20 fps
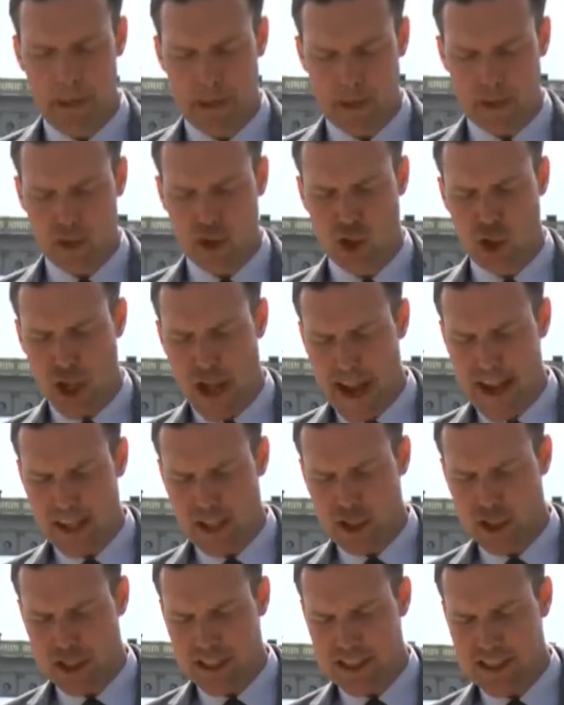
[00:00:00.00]
bill
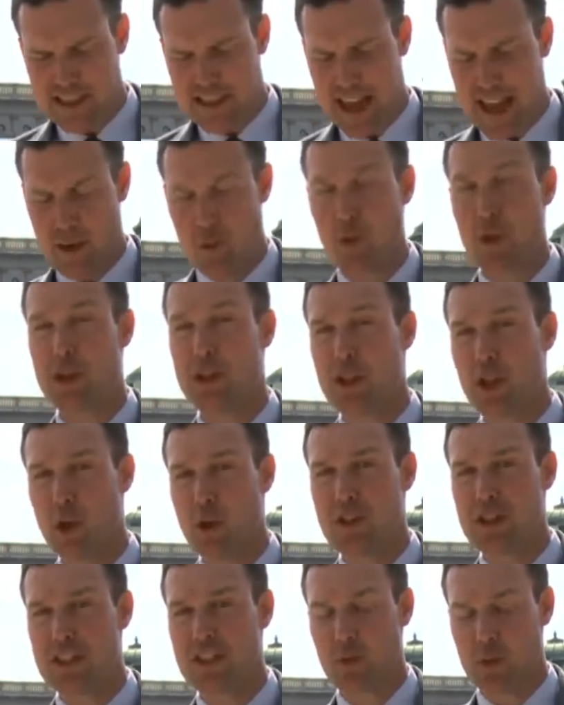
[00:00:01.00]
changes and
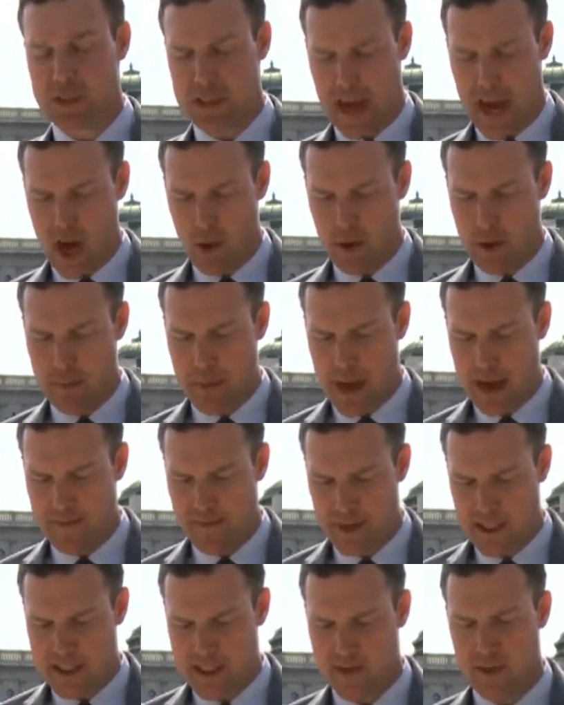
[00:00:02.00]
reduces retirement
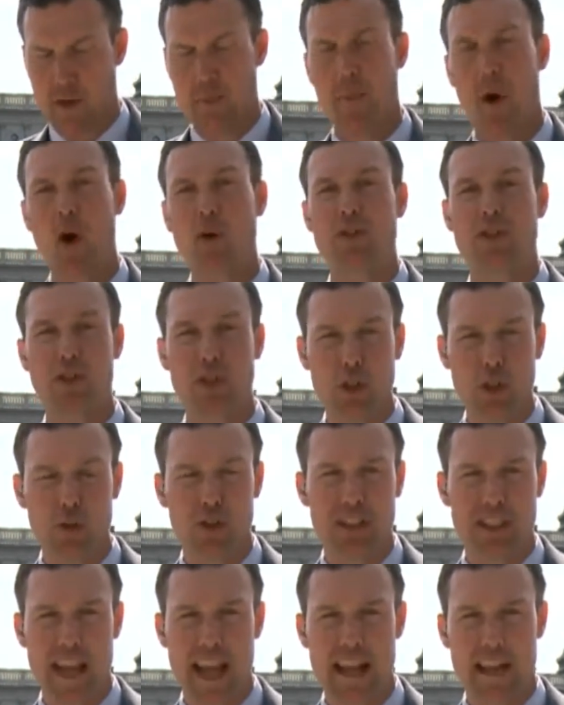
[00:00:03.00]
benefits for most
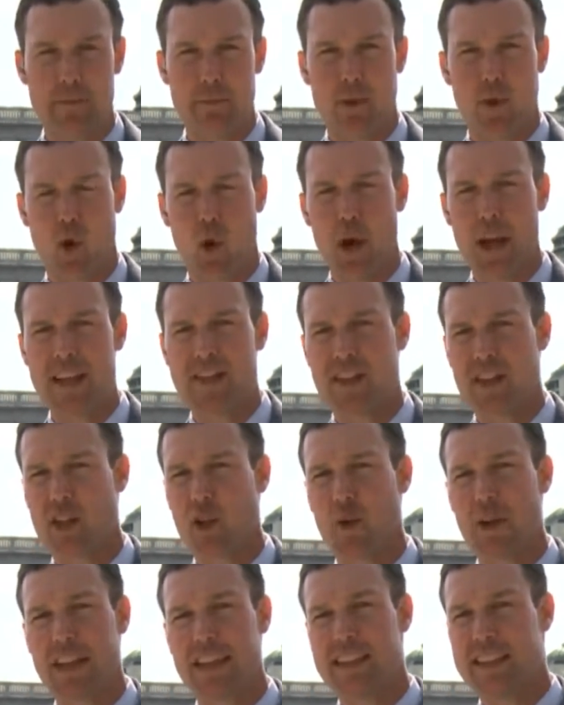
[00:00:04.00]
new state employees,
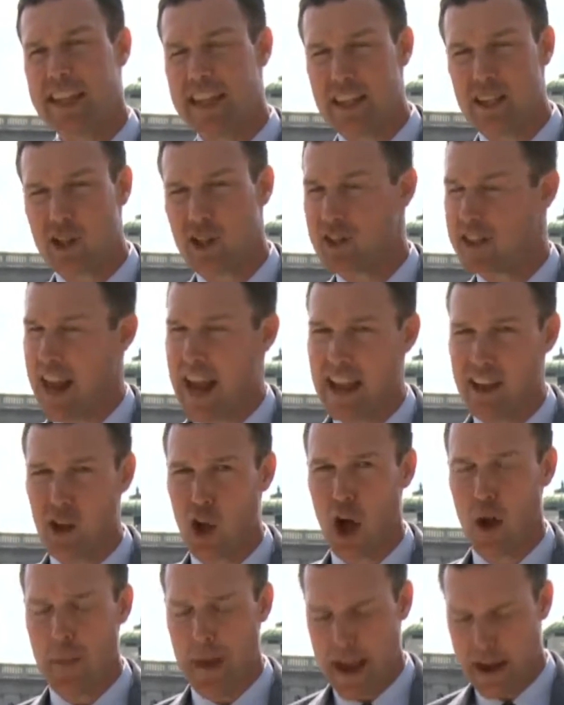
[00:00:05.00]
including teachers
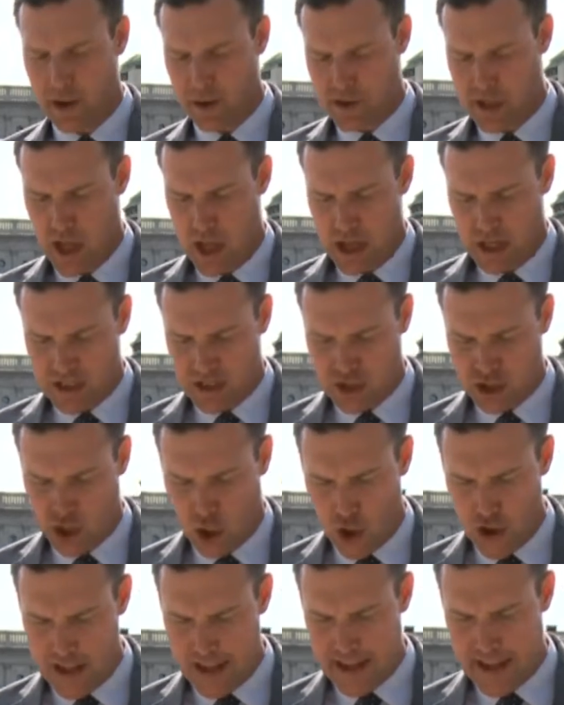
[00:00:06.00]
and lawmakers,
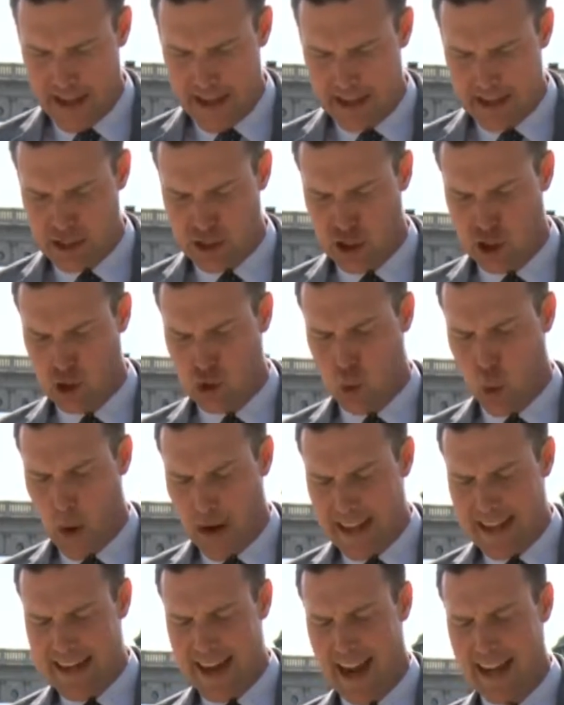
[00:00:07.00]
starting in
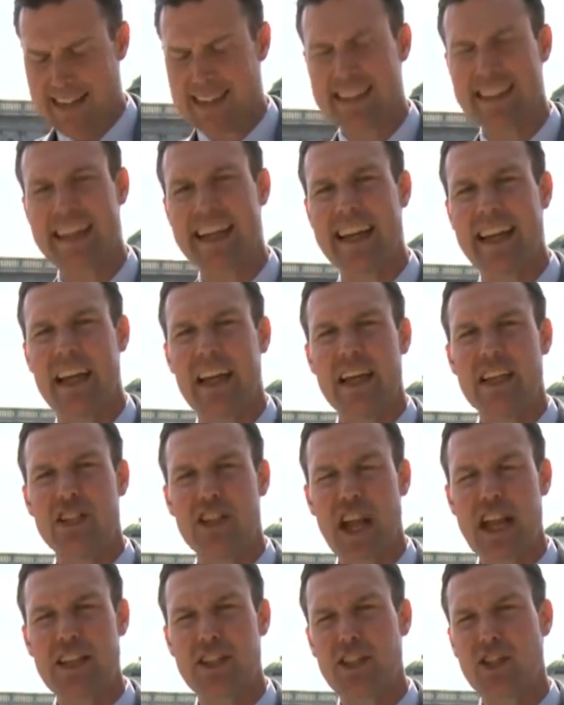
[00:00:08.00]
2019,
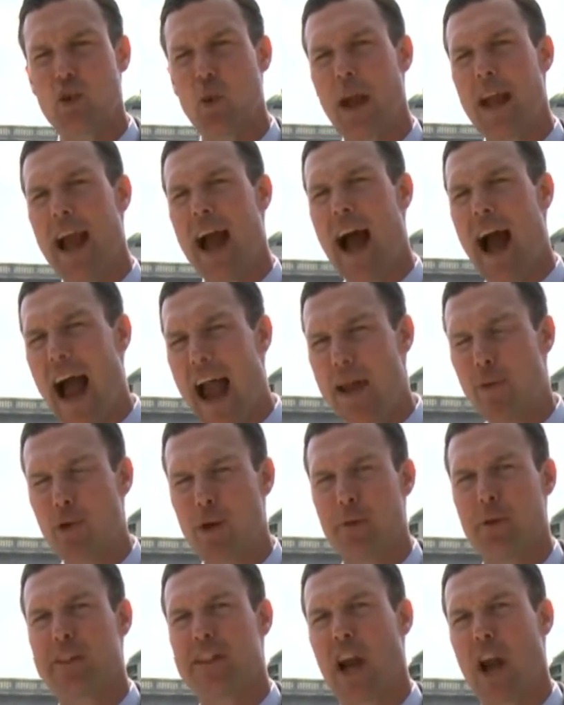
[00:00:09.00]
changing to a
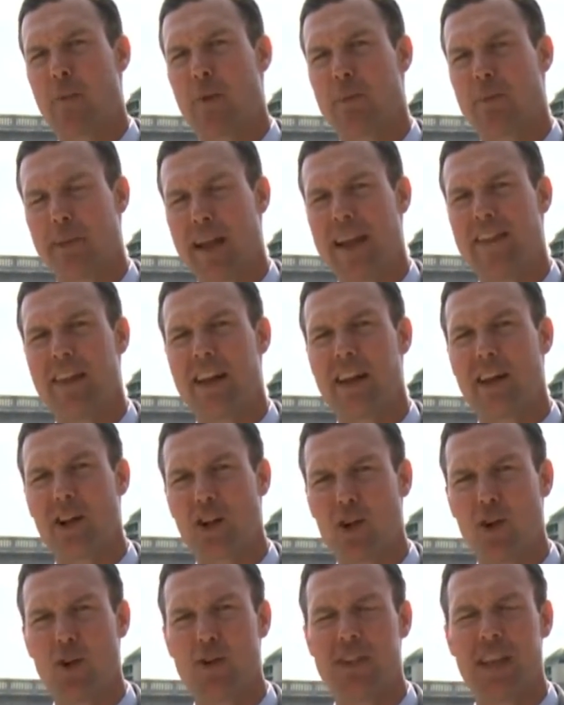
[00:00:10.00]
hybrid retirement plan that
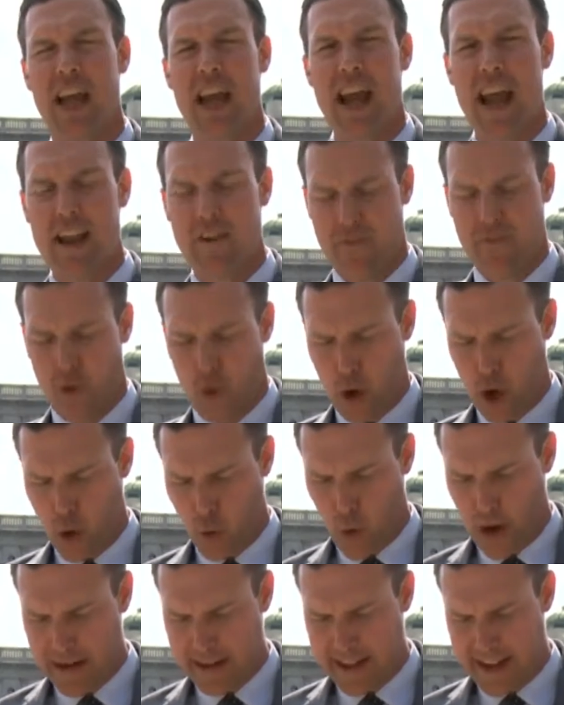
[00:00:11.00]
includes a
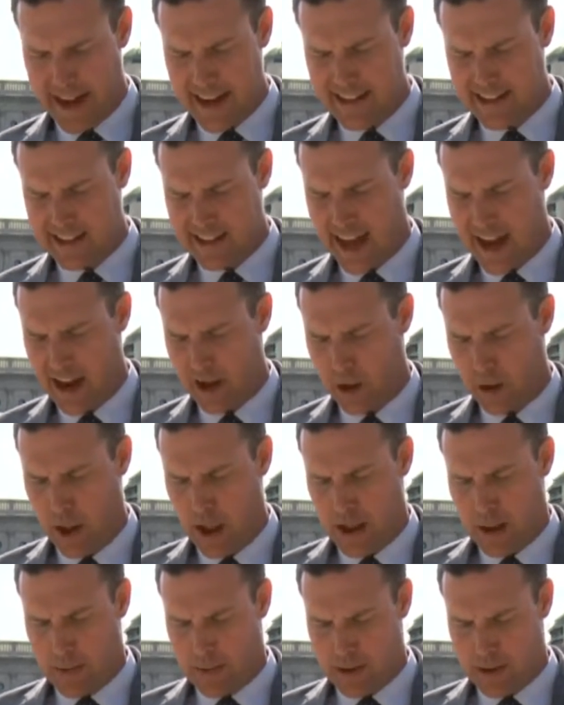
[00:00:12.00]
401k style